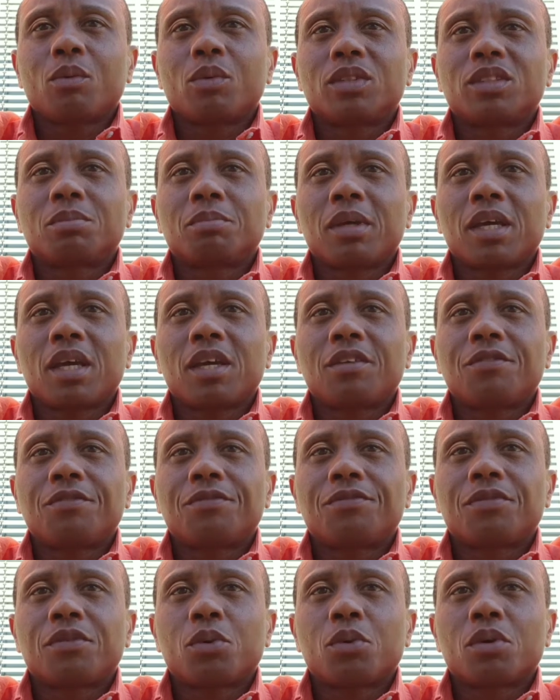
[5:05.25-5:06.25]
It was made
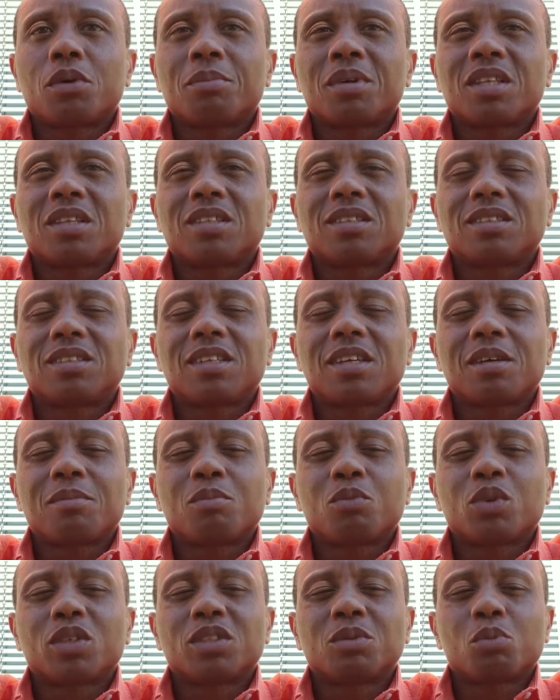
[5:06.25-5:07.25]
for, the
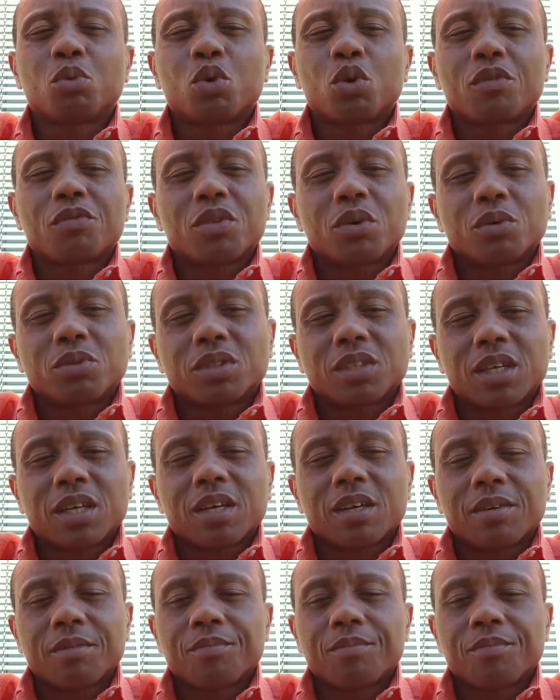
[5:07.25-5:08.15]
stem was more of those